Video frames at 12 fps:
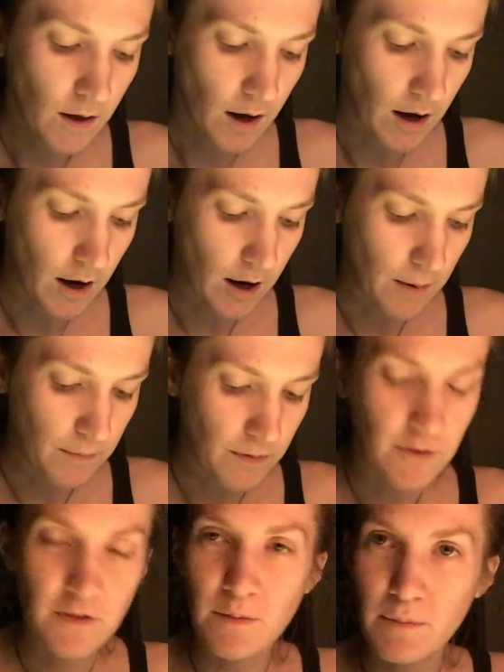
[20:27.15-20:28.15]
Um, but
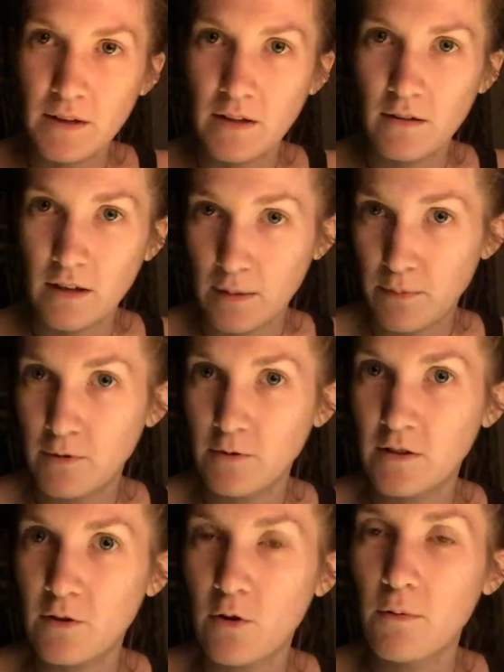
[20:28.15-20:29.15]
there's something, like, it
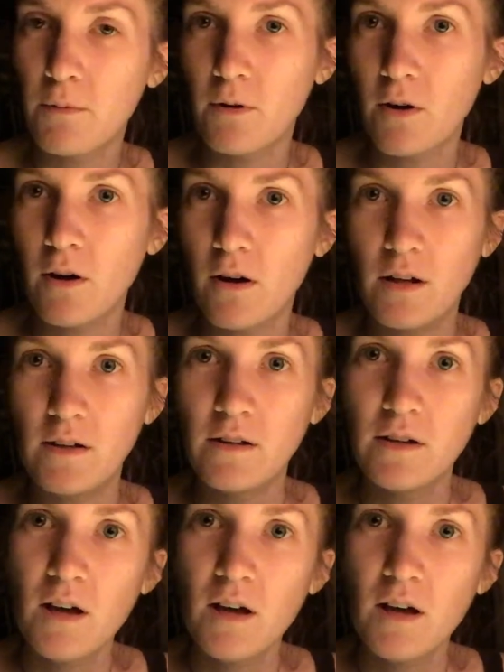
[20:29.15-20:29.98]
produces a hormone called